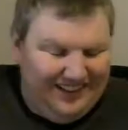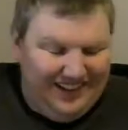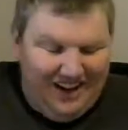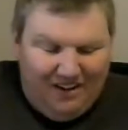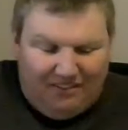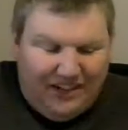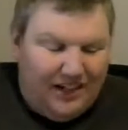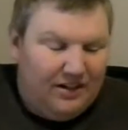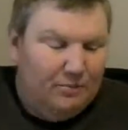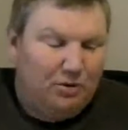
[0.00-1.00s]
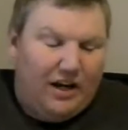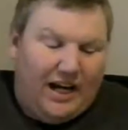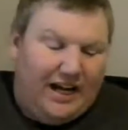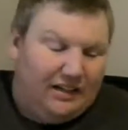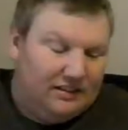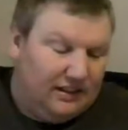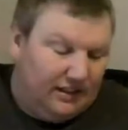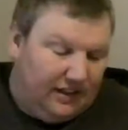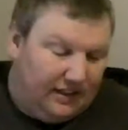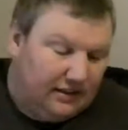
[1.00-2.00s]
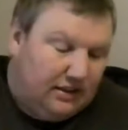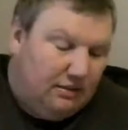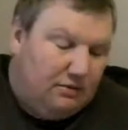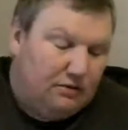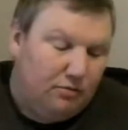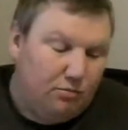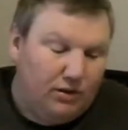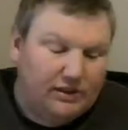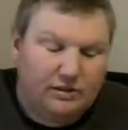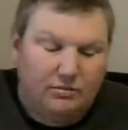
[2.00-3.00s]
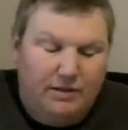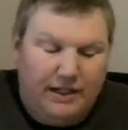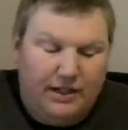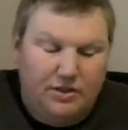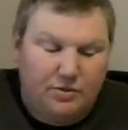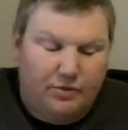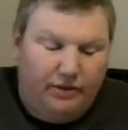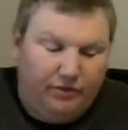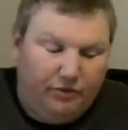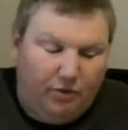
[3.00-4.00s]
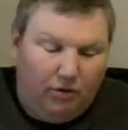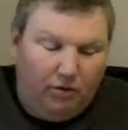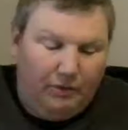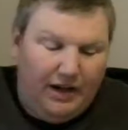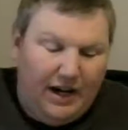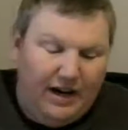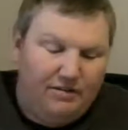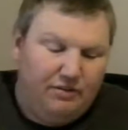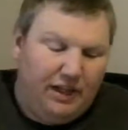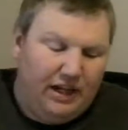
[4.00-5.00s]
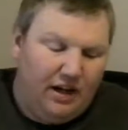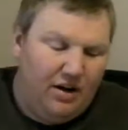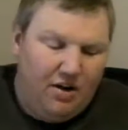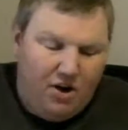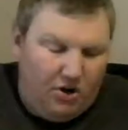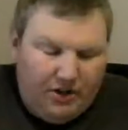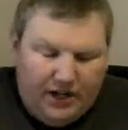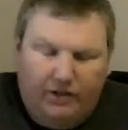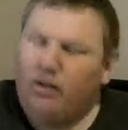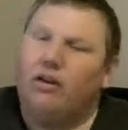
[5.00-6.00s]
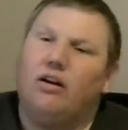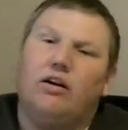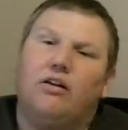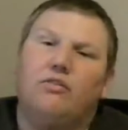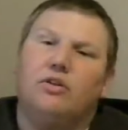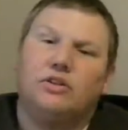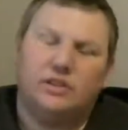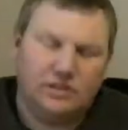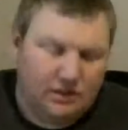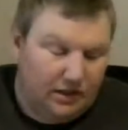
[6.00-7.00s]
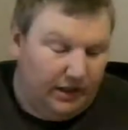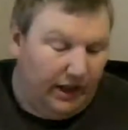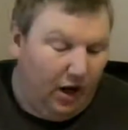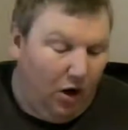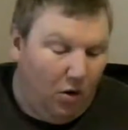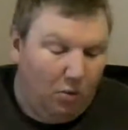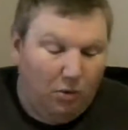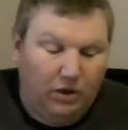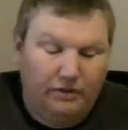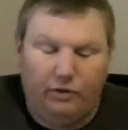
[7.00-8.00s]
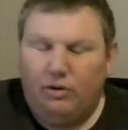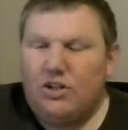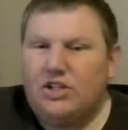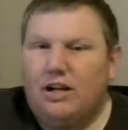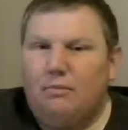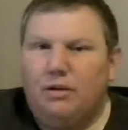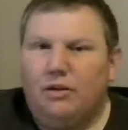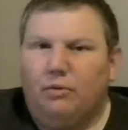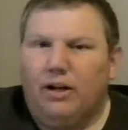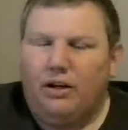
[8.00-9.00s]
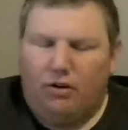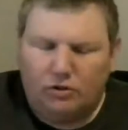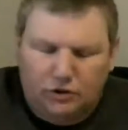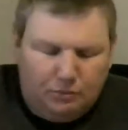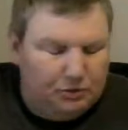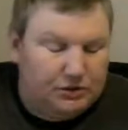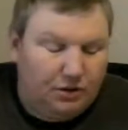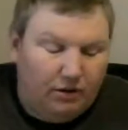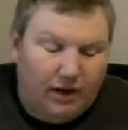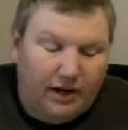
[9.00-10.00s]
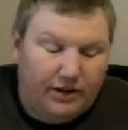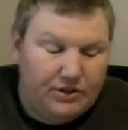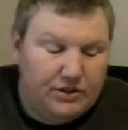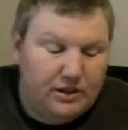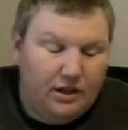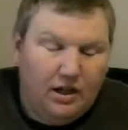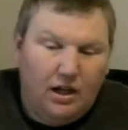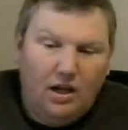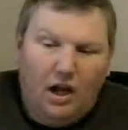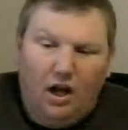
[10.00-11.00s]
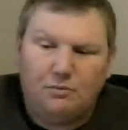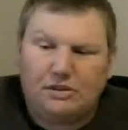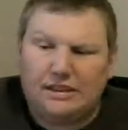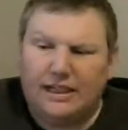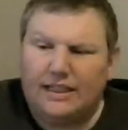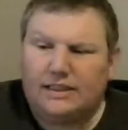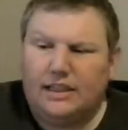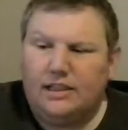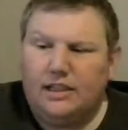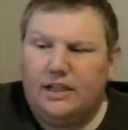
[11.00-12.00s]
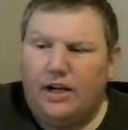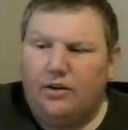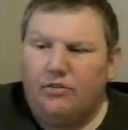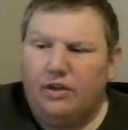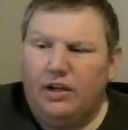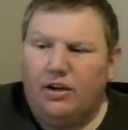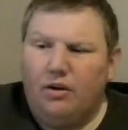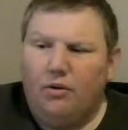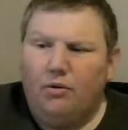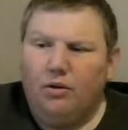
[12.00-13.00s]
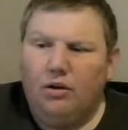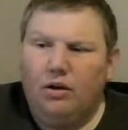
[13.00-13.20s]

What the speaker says: Alright, and number 8 on the list comes from WrestleMania 24. We have The Undertaker versus the World Heavyweight Champion, the Rated R Superstar Edge. Just like I said in the Taker video,